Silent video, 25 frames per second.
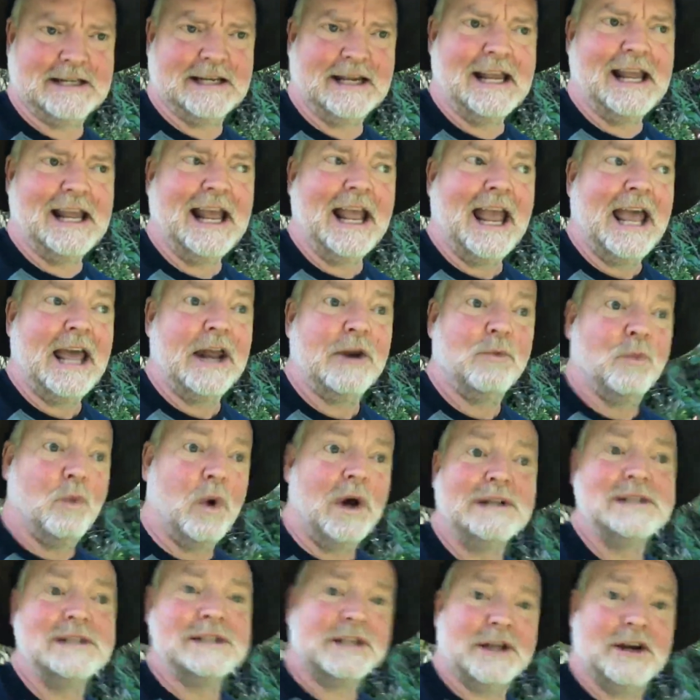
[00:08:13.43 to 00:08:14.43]
And once
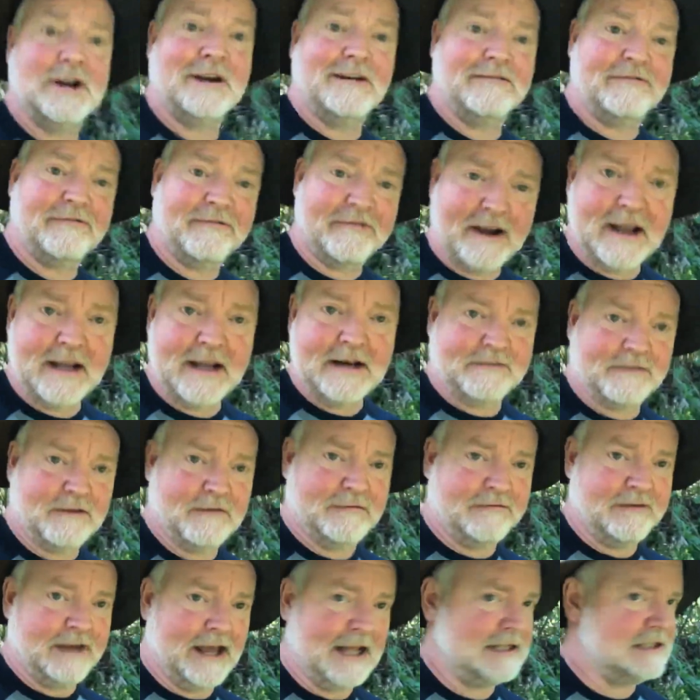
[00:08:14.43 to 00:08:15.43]
they're afraid of the
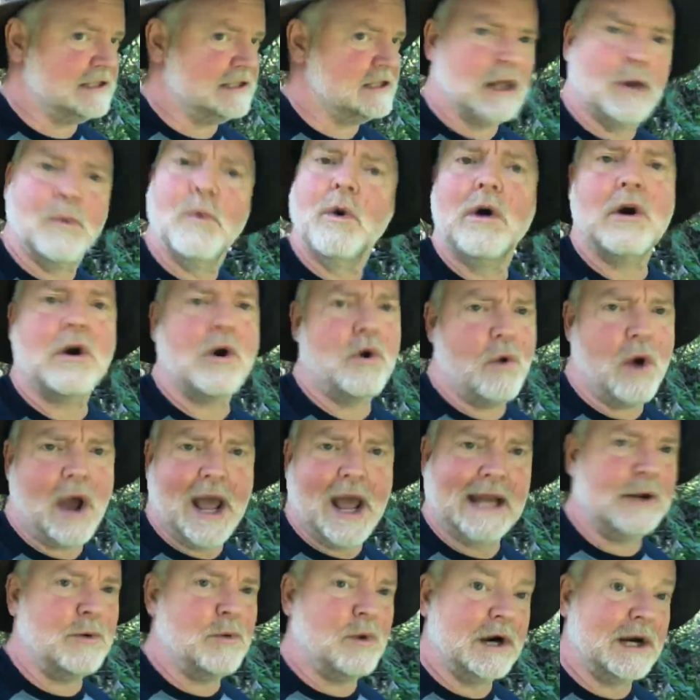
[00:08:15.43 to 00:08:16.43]
fence, they won't go anywhere
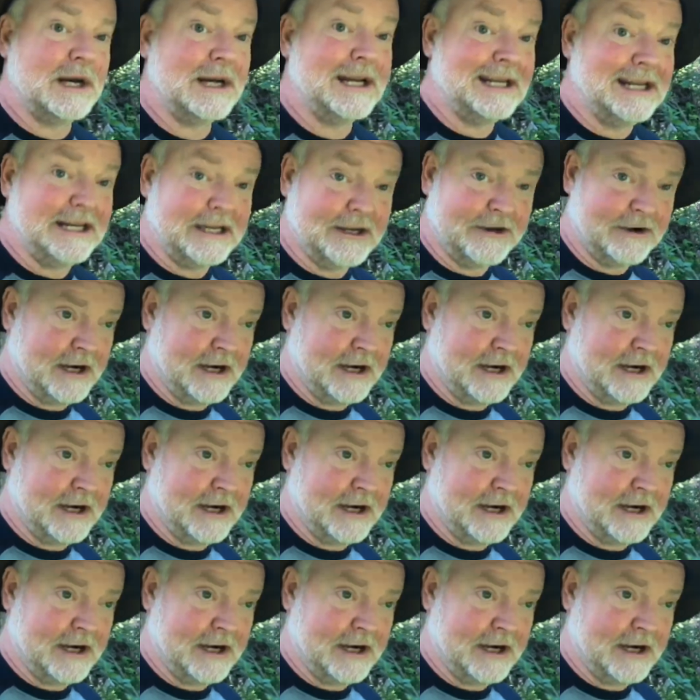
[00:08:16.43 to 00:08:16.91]
near it.